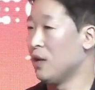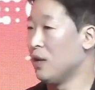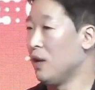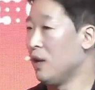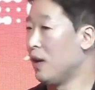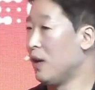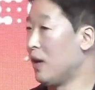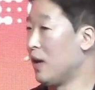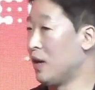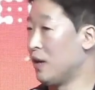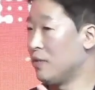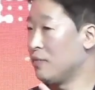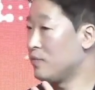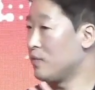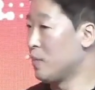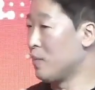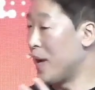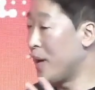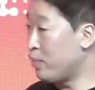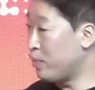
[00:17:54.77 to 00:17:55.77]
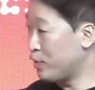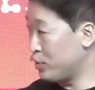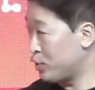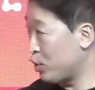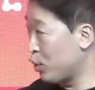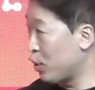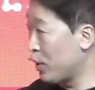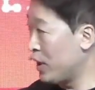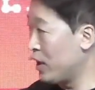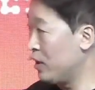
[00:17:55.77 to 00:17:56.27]
the
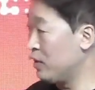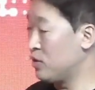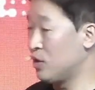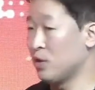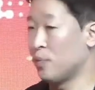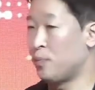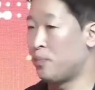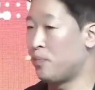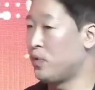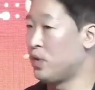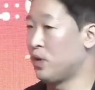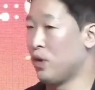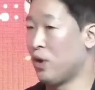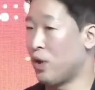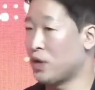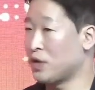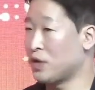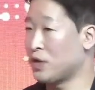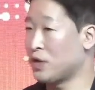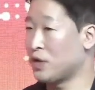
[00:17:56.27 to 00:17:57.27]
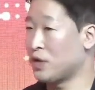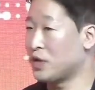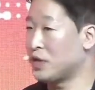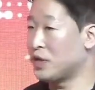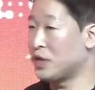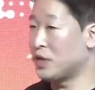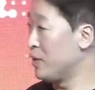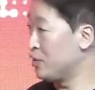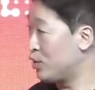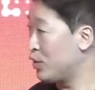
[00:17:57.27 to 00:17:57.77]
MapleStory, the largest
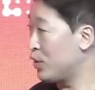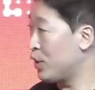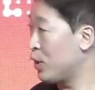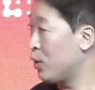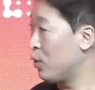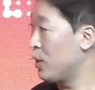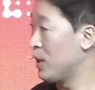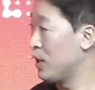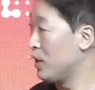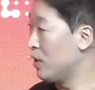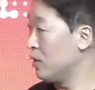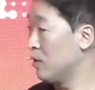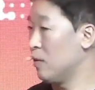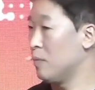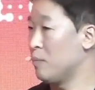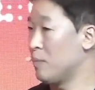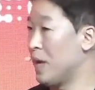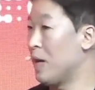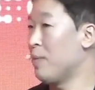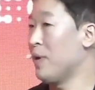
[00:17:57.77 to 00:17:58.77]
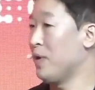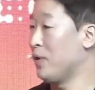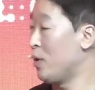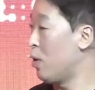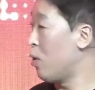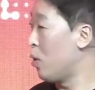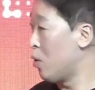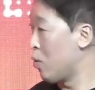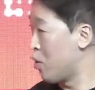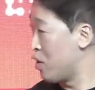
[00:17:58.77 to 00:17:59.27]
gaming studio, maybe in the
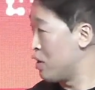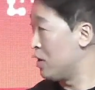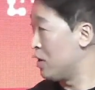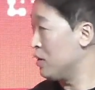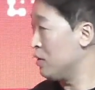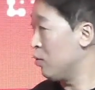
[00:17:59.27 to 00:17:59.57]
whole world.